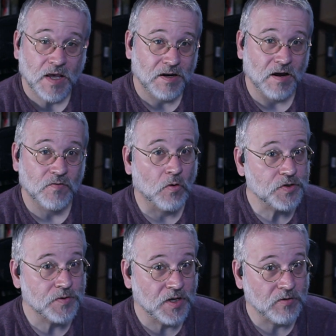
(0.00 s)
Now, of course,
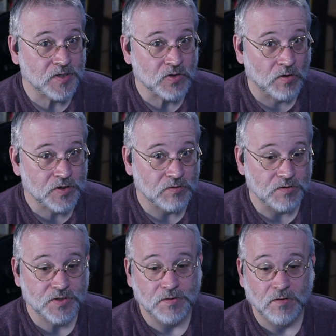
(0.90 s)
we're dealing with sorcerers.
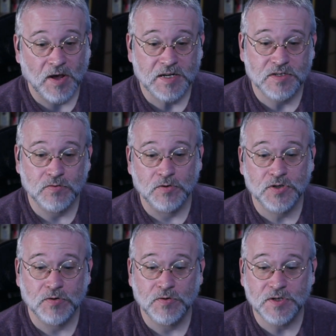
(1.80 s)
So the last
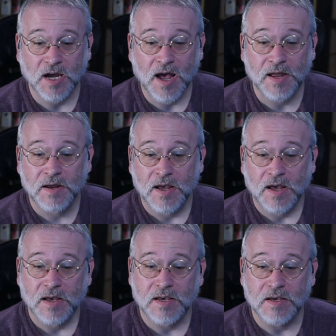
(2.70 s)
sorcerer who died
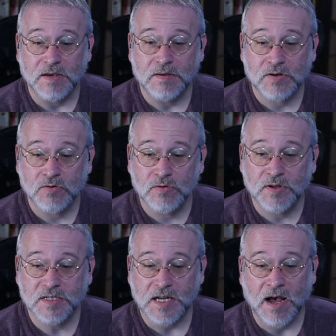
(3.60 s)
he threw
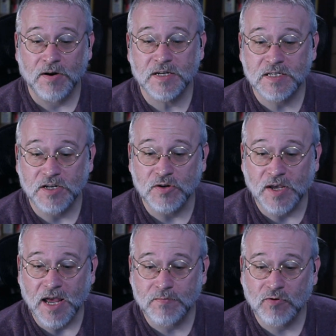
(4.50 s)
this out. He said, You
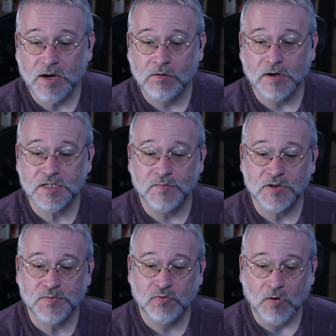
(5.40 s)
can't break
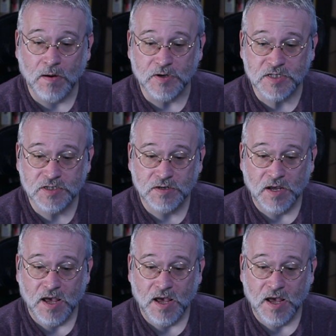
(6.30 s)
Kresimir's promise.